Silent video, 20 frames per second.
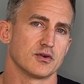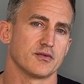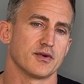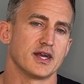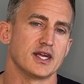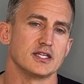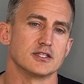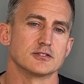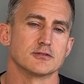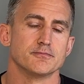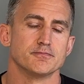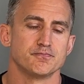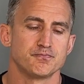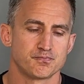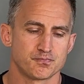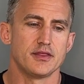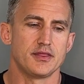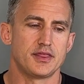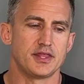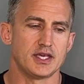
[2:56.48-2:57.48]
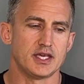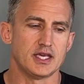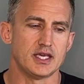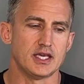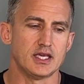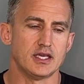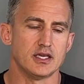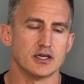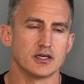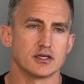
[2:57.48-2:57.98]
rates.
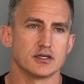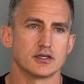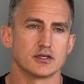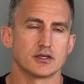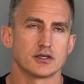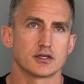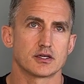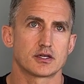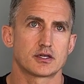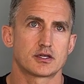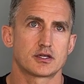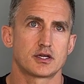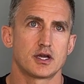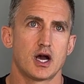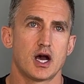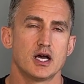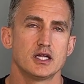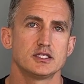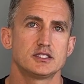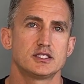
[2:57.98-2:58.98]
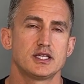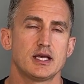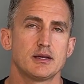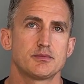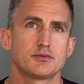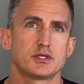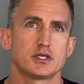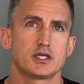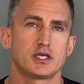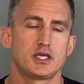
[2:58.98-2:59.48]
The
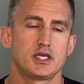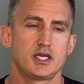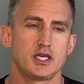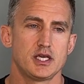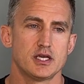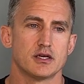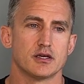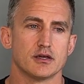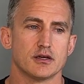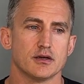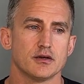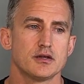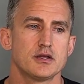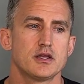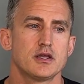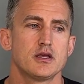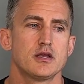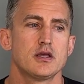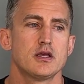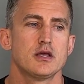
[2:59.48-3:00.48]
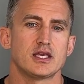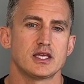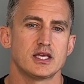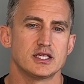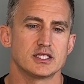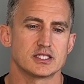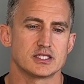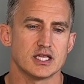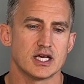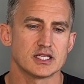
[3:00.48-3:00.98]
concept here
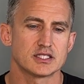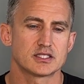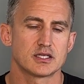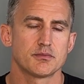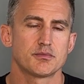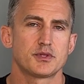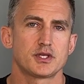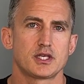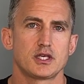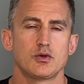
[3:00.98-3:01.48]
is not something